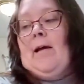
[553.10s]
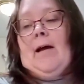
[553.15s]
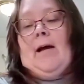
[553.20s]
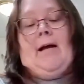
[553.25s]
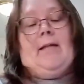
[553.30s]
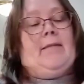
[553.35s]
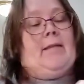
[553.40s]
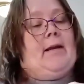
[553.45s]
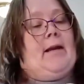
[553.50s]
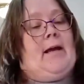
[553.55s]

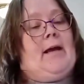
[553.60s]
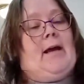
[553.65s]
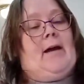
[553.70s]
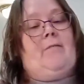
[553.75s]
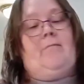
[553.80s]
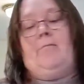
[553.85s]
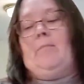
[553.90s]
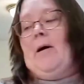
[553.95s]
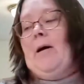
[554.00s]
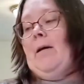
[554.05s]
And then I
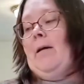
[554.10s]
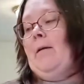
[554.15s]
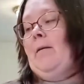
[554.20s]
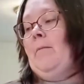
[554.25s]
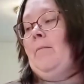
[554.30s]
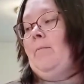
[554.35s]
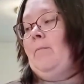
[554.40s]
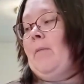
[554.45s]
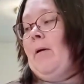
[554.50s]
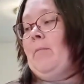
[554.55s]
have my
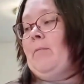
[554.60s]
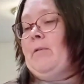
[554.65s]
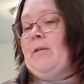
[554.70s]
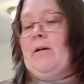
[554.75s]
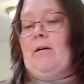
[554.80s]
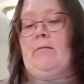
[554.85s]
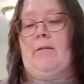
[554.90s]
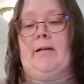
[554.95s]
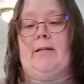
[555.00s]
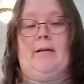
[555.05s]
paper
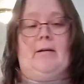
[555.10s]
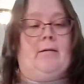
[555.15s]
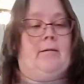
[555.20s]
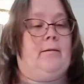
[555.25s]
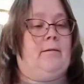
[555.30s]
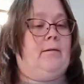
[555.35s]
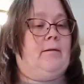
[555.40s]
towel right there.